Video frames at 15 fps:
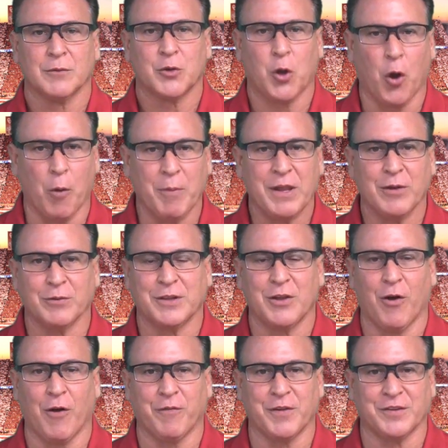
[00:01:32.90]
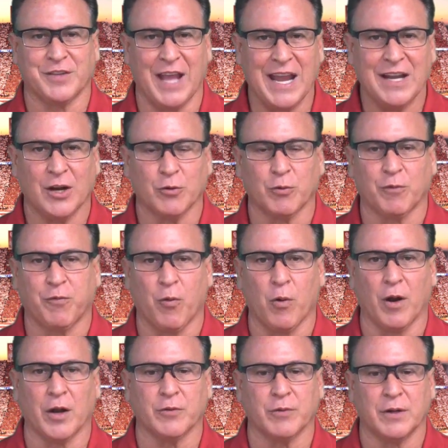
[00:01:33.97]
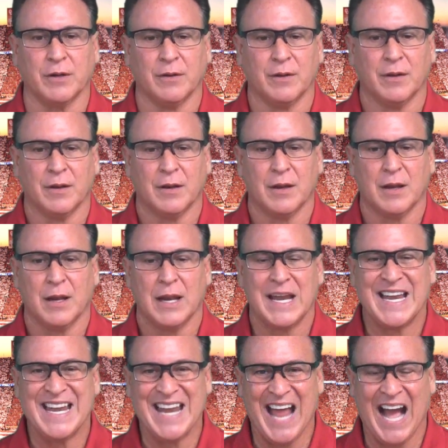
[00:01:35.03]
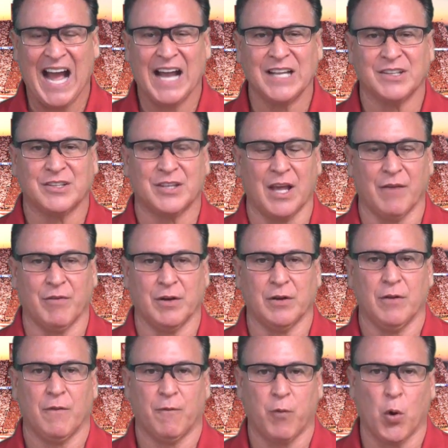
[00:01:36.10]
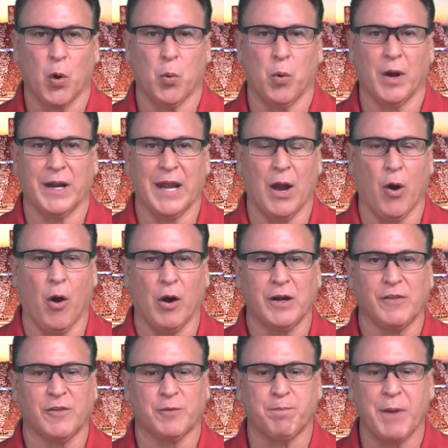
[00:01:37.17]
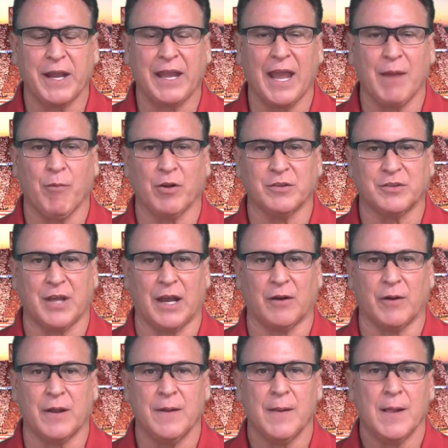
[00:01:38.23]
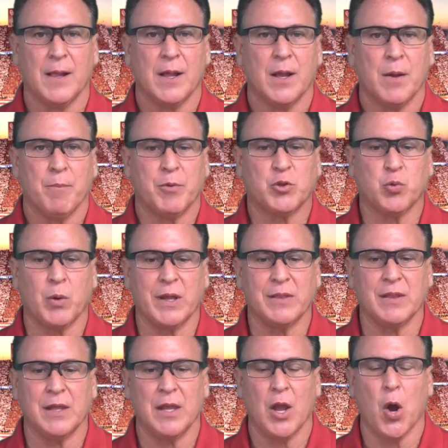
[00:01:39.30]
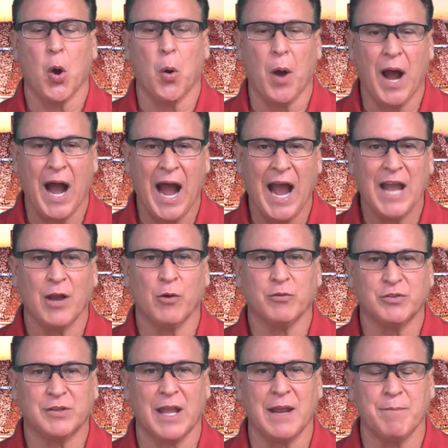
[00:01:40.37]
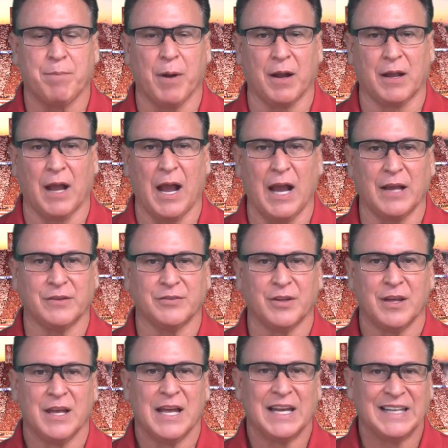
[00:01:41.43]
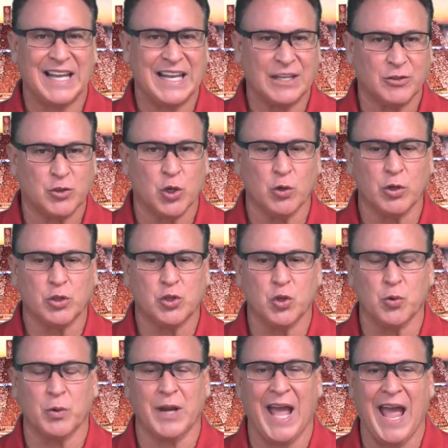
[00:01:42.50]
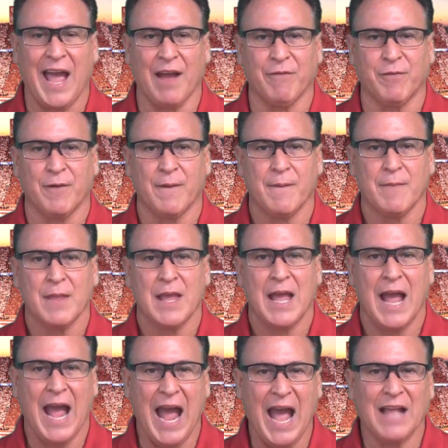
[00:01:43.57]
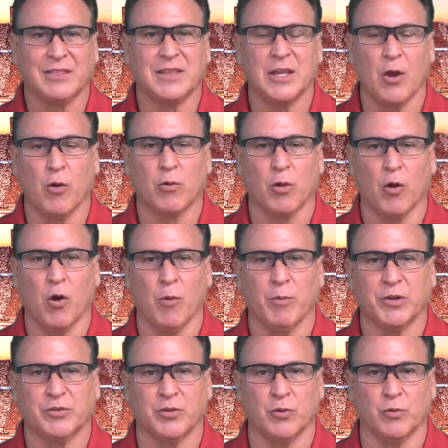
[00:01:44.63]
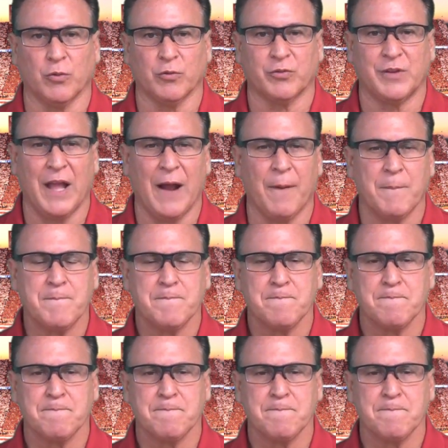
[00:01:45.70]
call me here at the office, 800-400-9741. Now, onto this big game on Saturday between the Ohio State Buckeyes, laying 2-2.5 at the Oklahoma Sooners. Now,